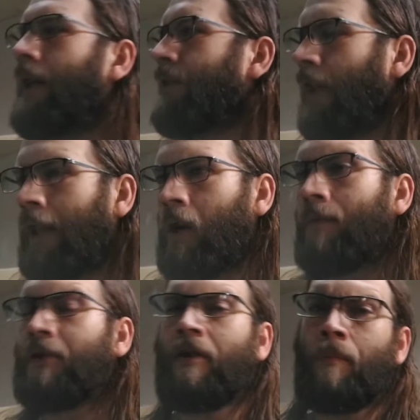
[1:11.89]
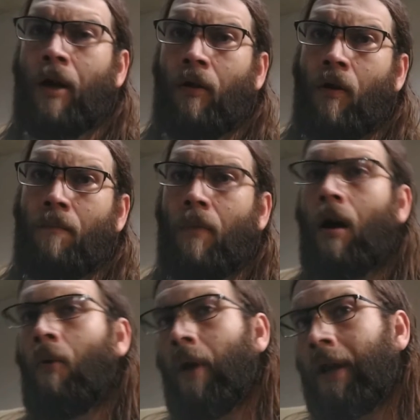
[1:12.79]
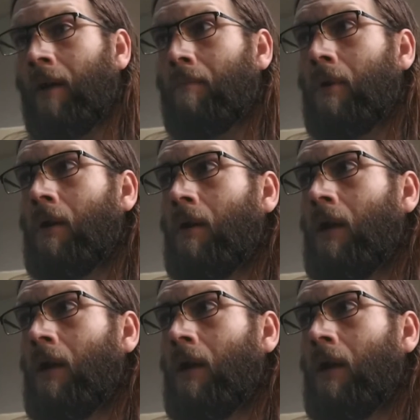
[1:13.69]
I slightly oversleep my alarm. I wake up.